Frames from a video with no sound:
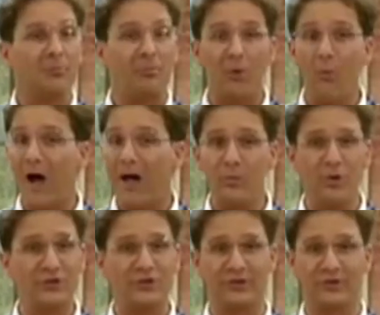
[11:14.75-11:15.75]
But why
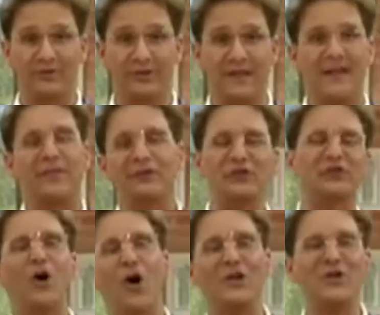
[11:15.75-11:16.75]
would you? This is
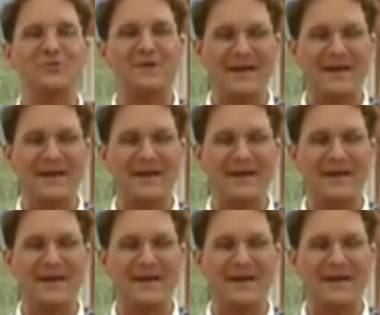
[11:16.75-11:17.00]
all you